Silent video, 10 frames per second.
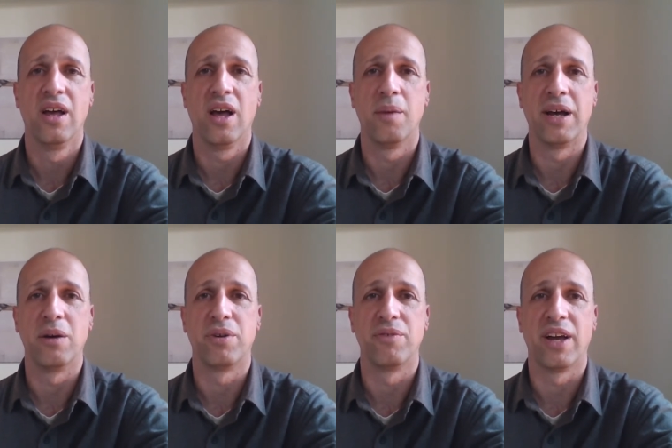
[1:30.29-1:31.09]

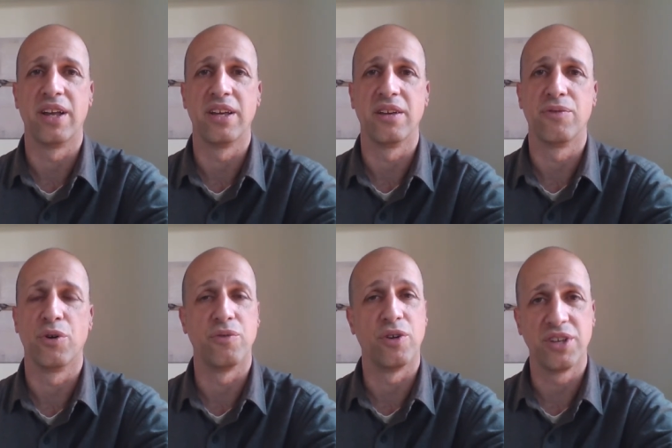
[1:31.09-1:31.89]
about providing
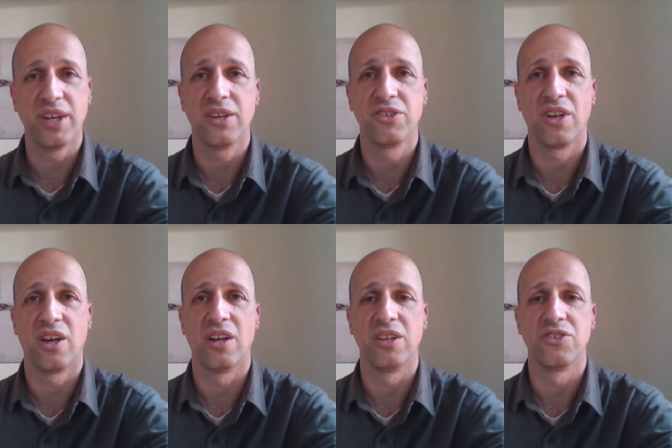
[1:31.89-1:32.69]
photovoltaics
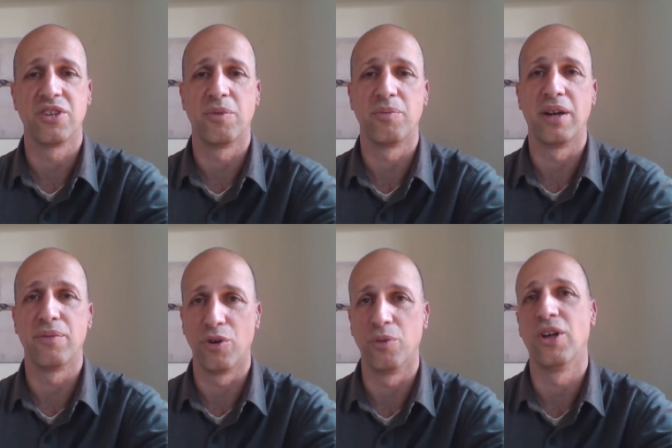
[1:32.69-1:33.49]
on some of my
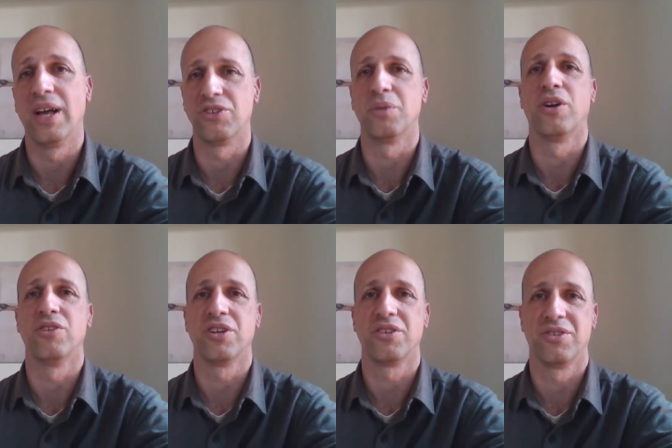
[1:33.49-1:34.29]
affordable housing
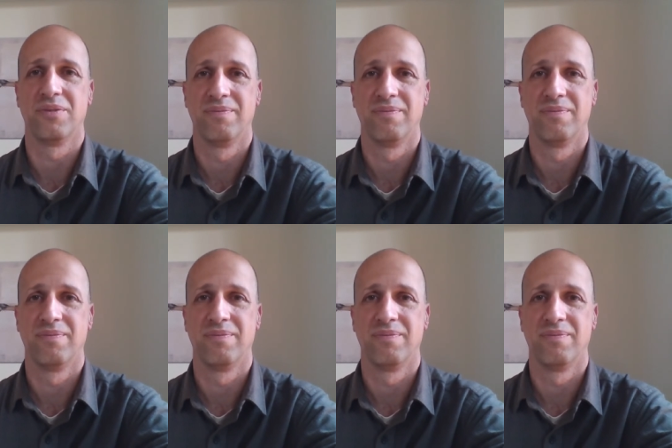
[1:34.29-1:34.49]
projects.